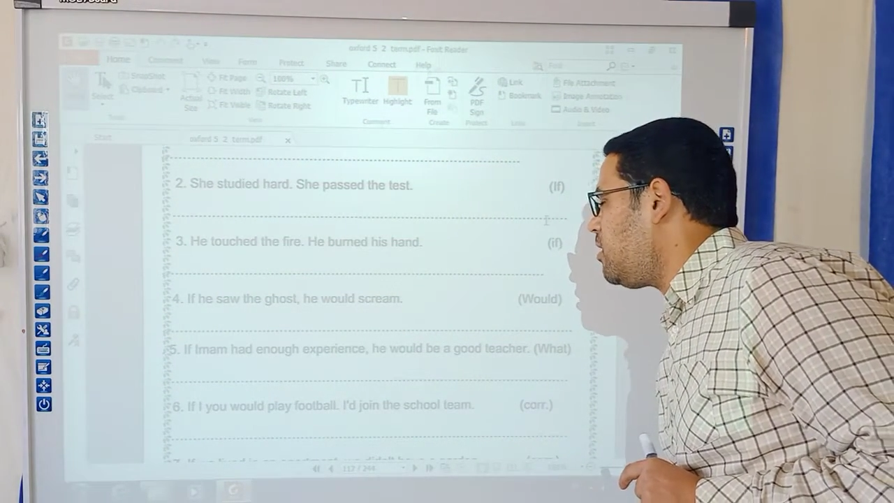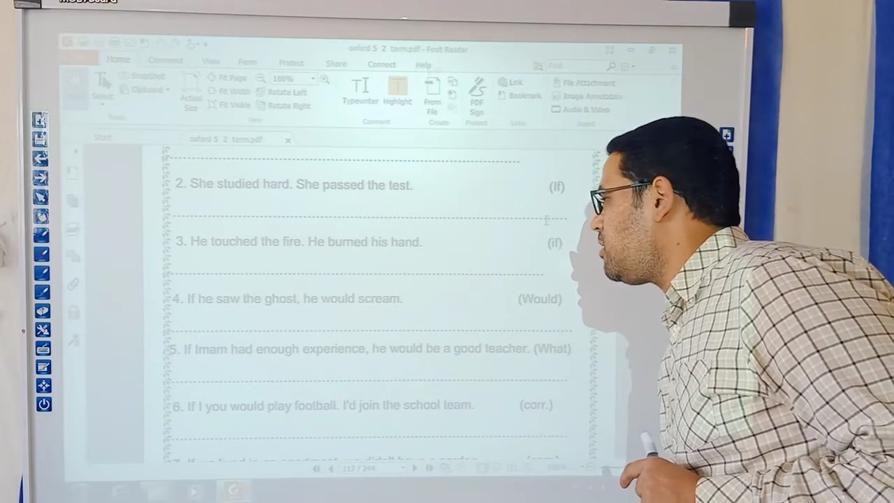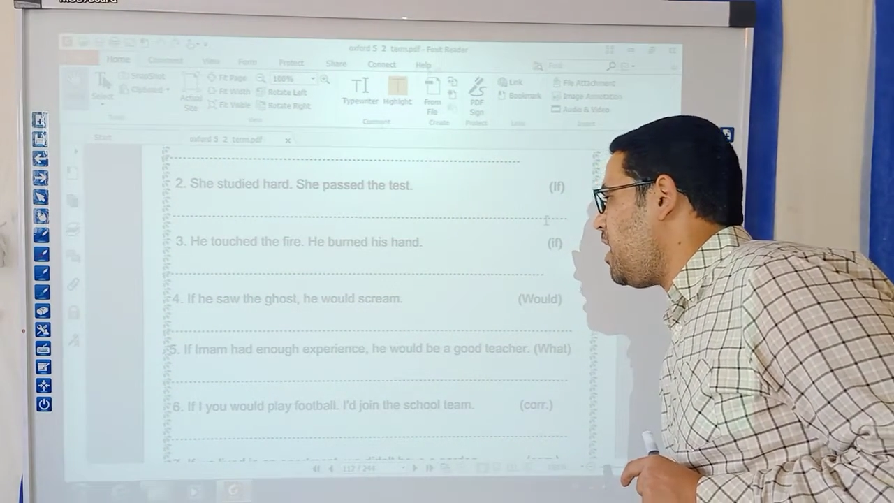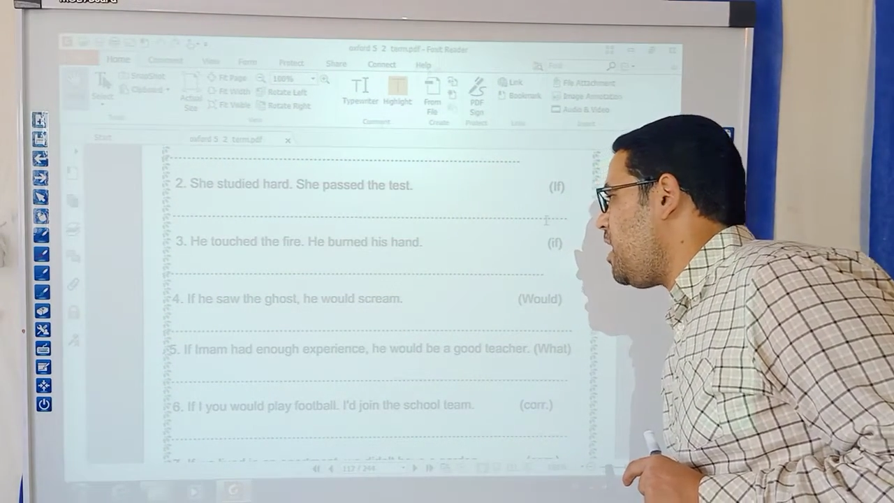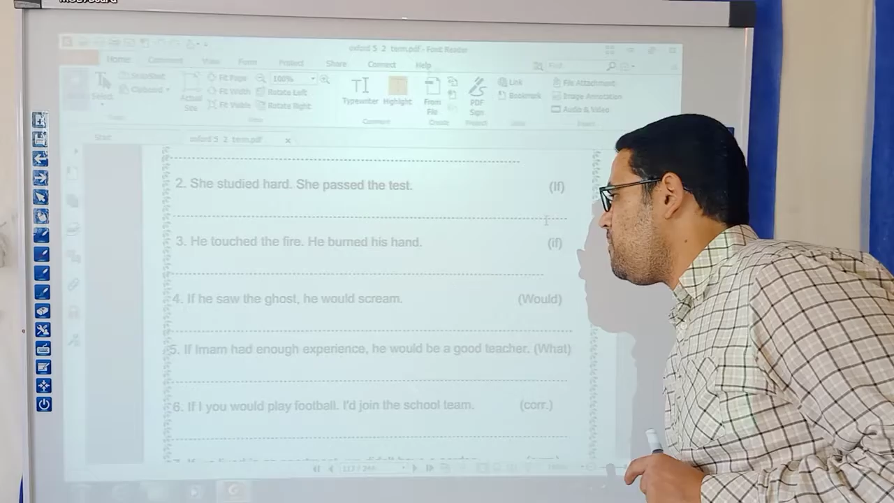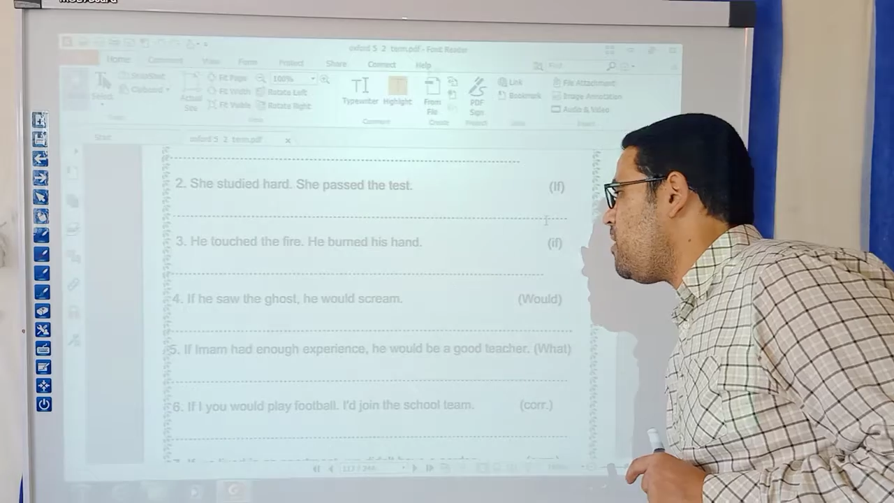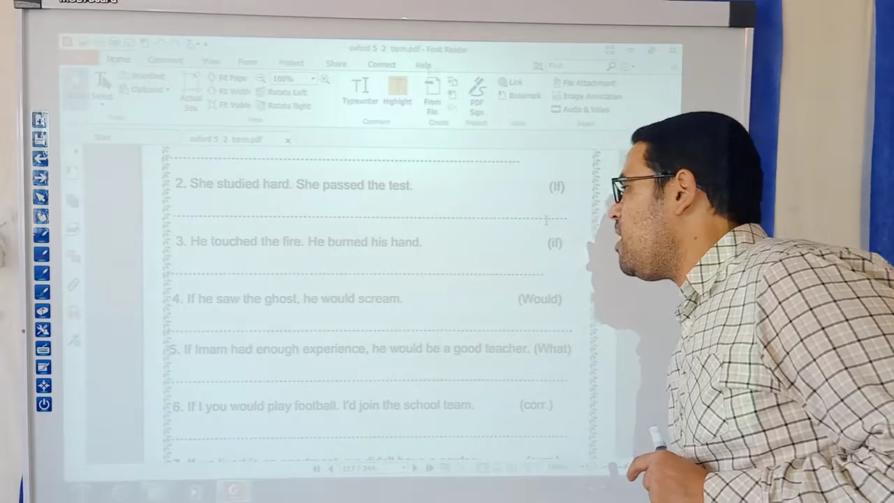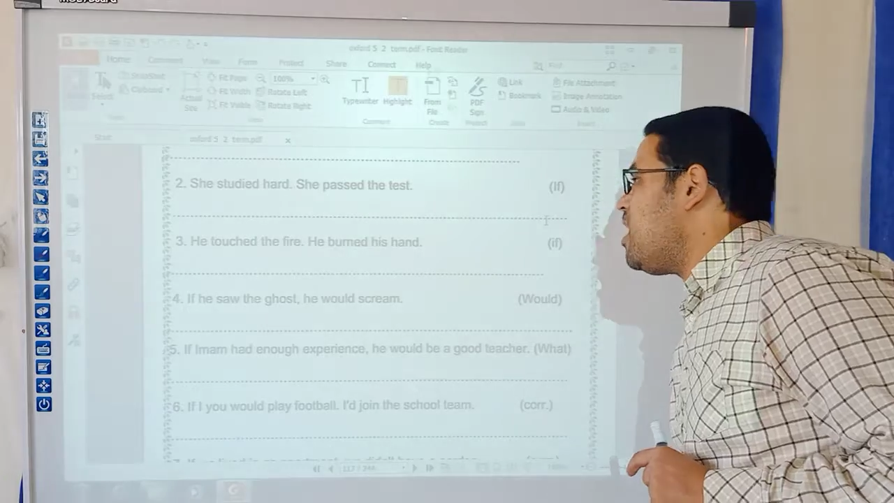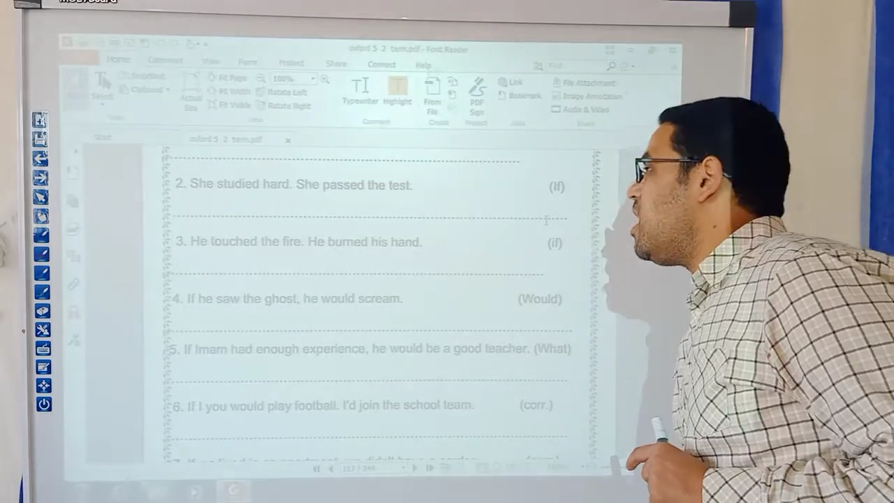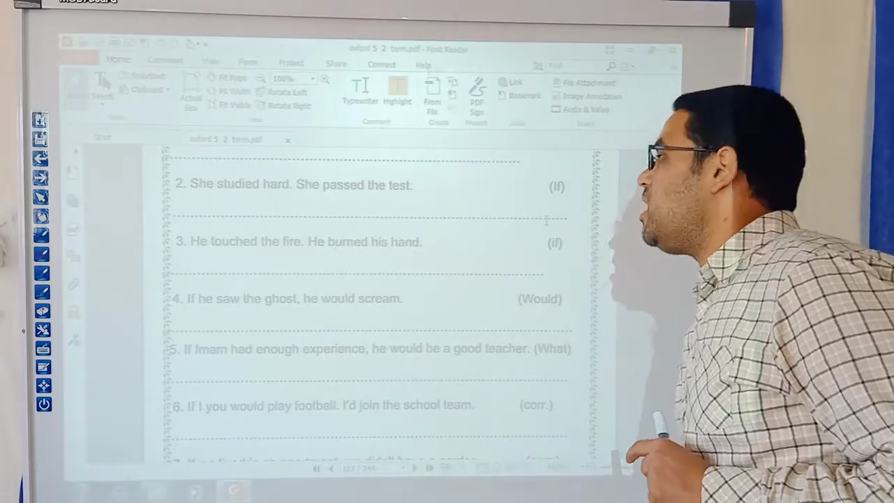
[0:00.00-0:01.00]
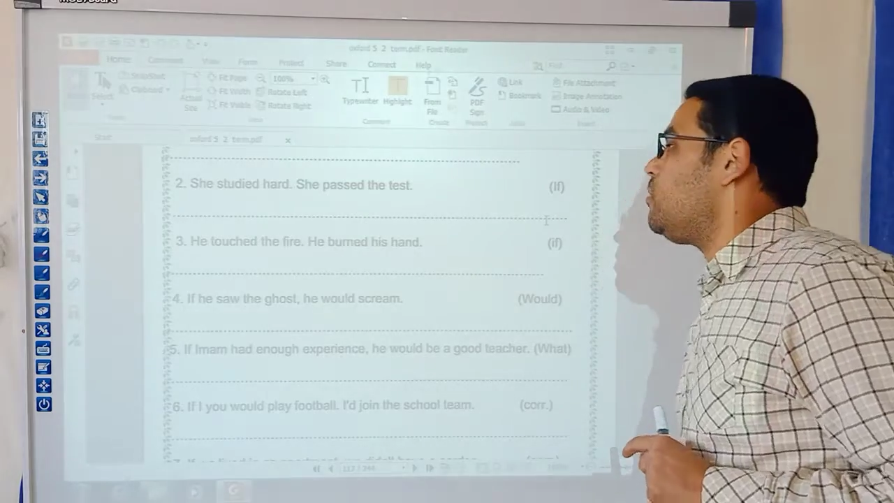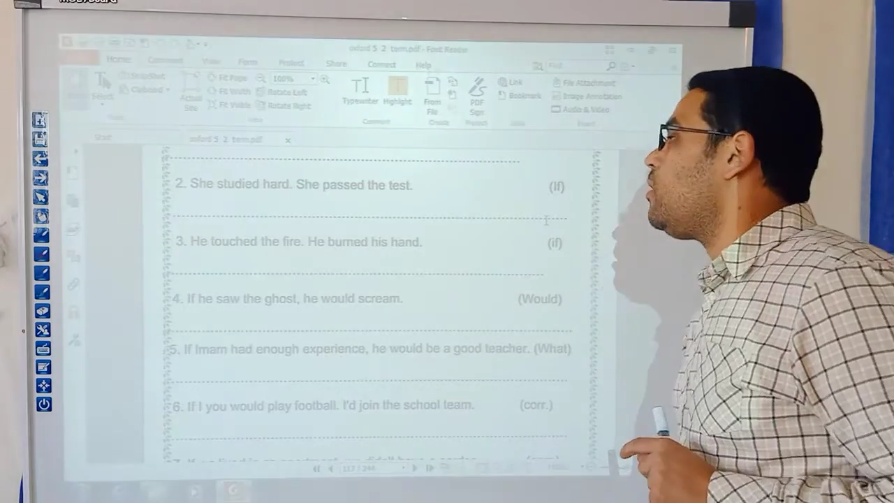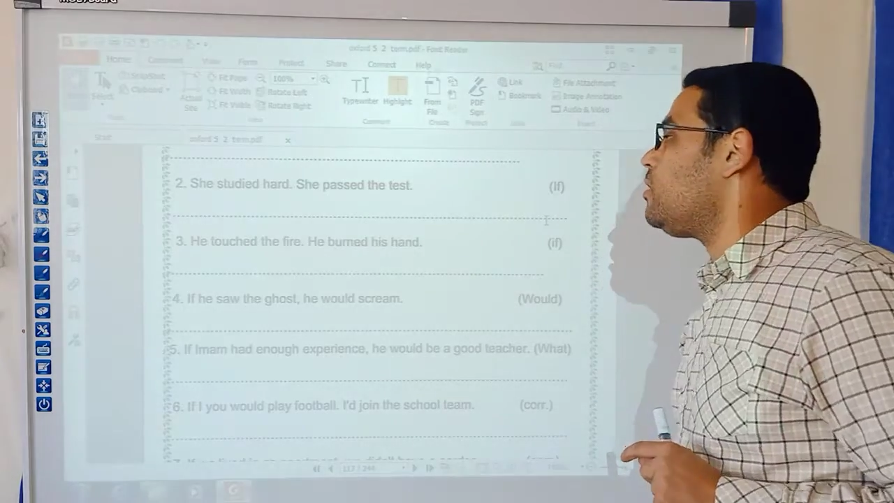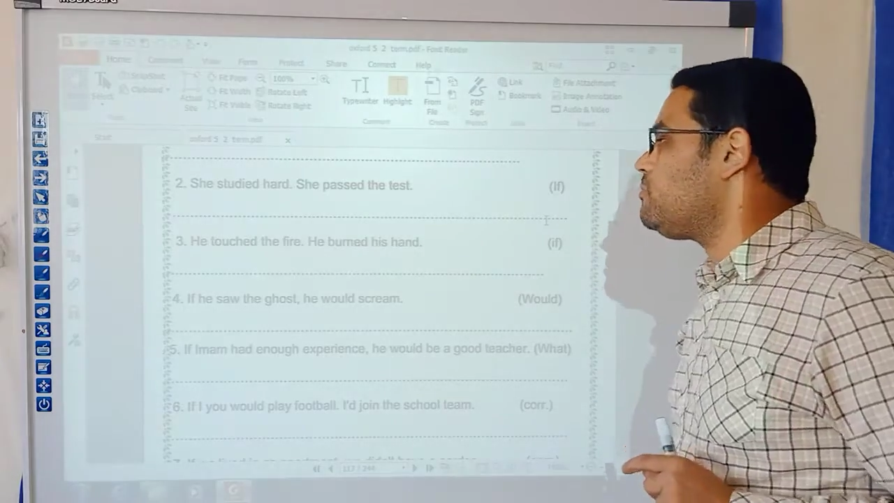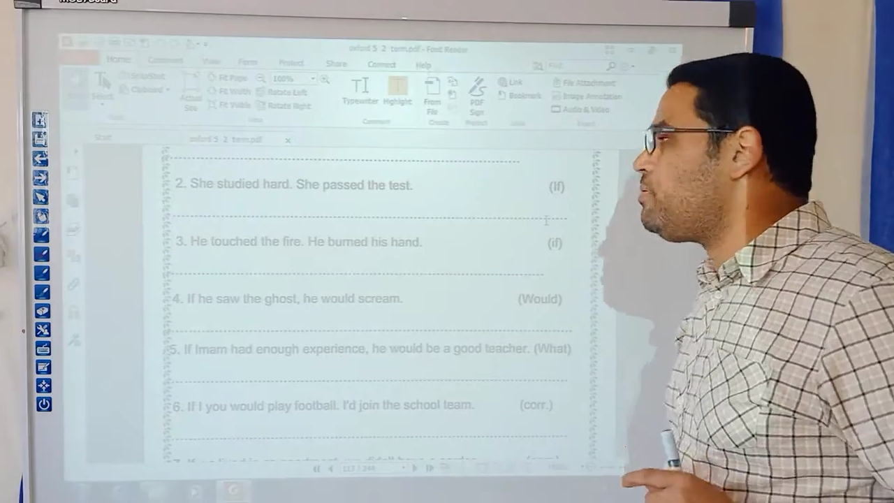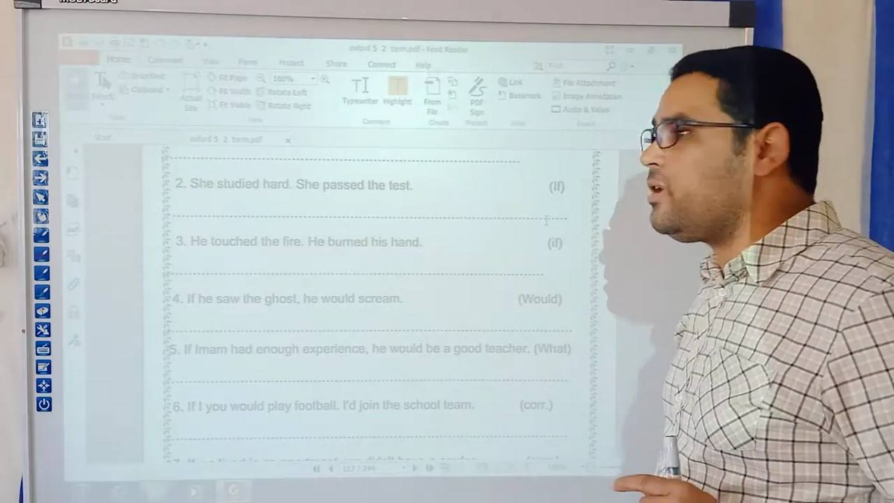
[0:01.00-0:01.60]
Okay? He would